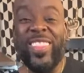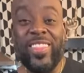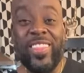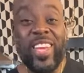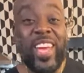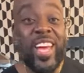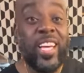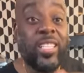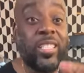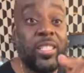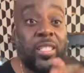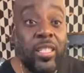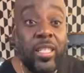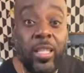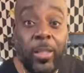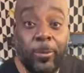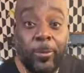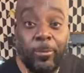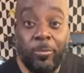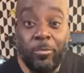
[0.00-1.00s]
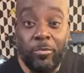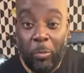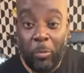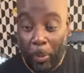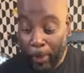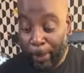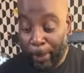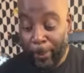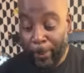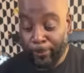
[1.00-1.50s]
This,
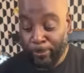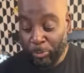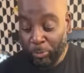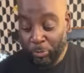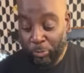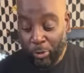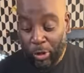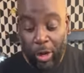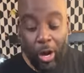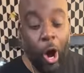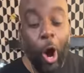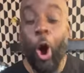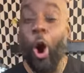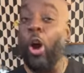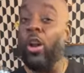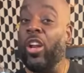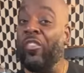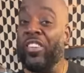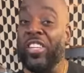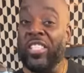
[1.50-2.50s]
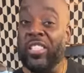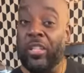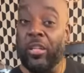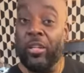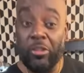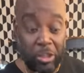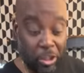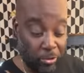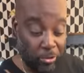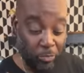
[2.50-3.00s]
all of it is good.